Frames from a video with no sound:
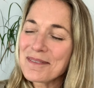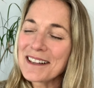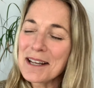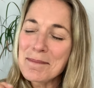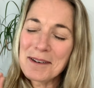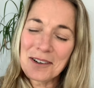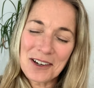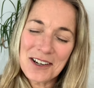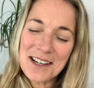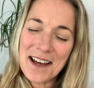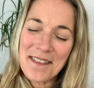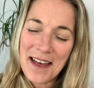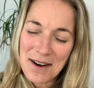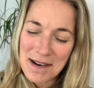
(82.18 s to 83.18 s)
let me not go
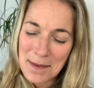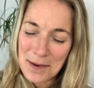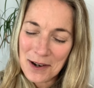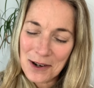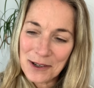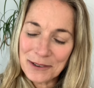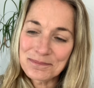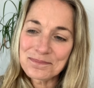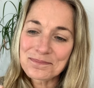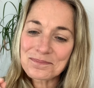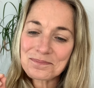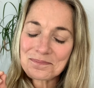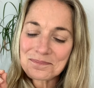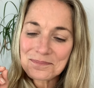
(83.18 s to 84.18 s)
down that rabbit hole.
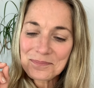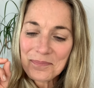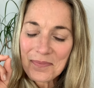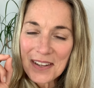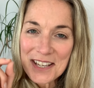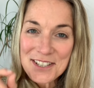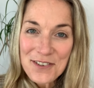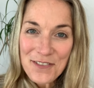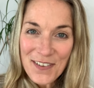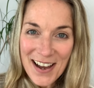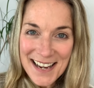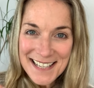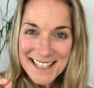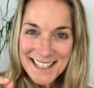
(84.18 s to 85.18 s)

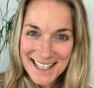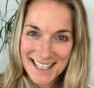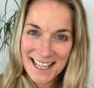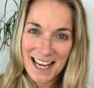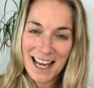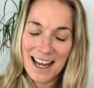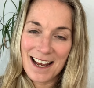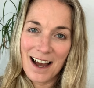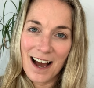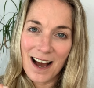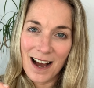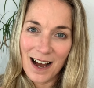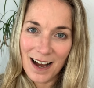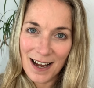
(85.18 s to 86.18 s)
Suffice to say,
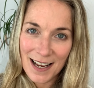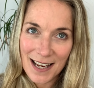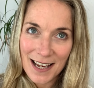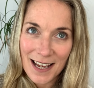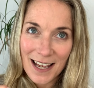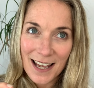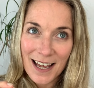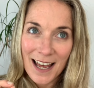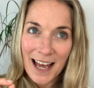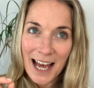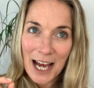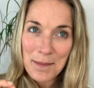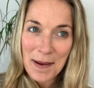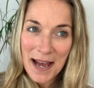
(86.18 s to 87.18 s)
I
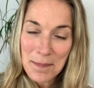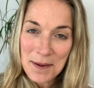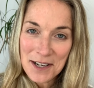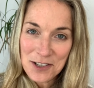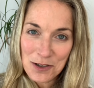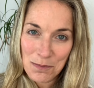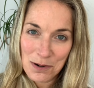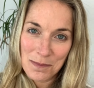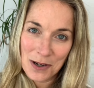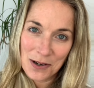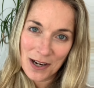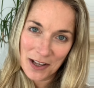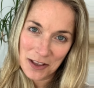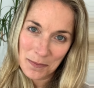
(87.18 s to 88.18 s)
I'm happy to
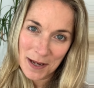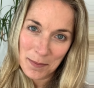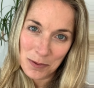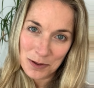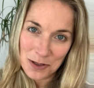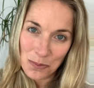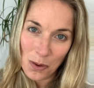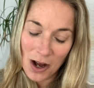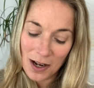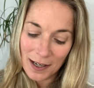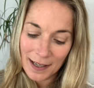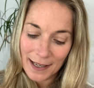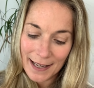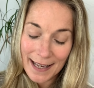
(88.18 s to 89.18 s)
promote other people's
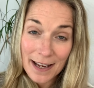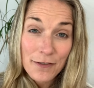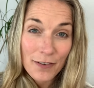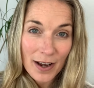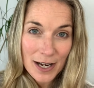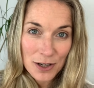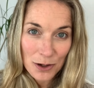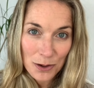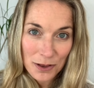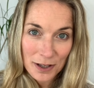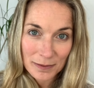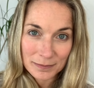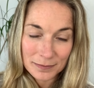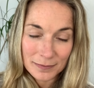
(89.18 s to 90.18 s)
work if I know
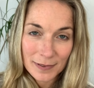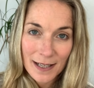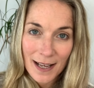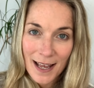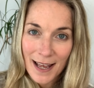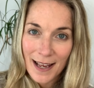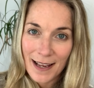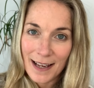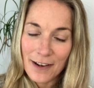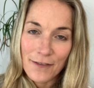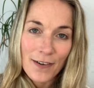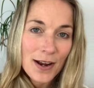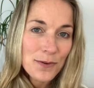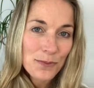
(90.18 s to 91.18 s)
them,
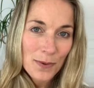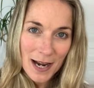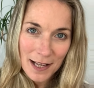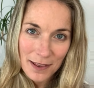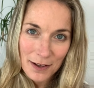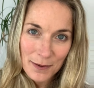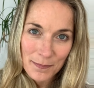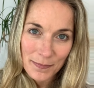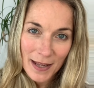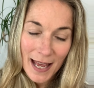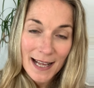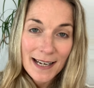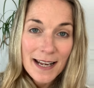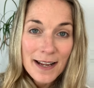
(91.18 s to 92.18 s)
if I rate them,
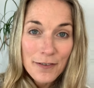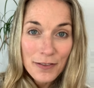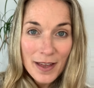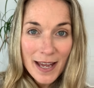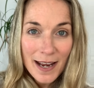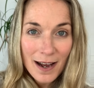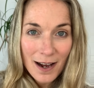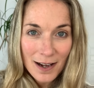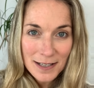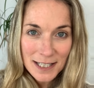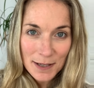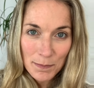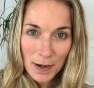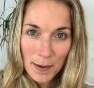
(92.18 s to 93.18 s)
and if they
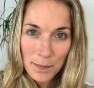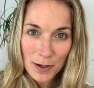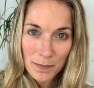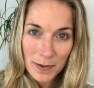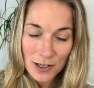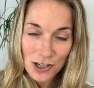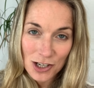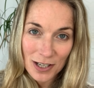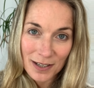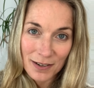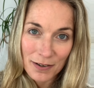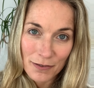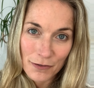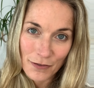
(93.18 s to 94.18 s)
ask my
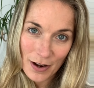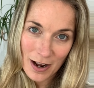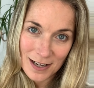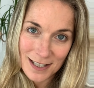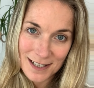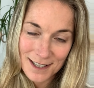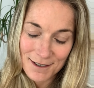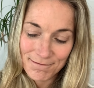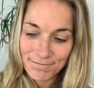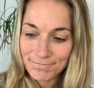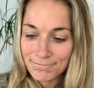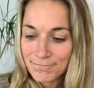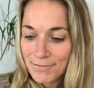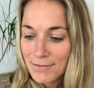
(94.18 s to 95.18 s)
permission first.
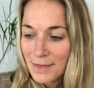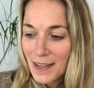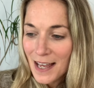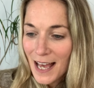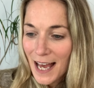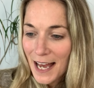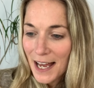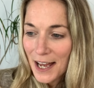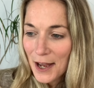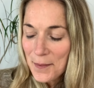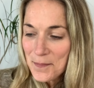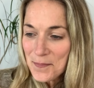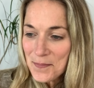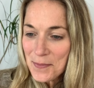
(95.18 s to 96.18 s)

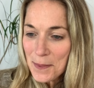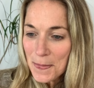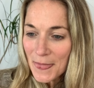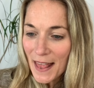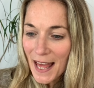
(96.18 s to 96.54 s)
Um,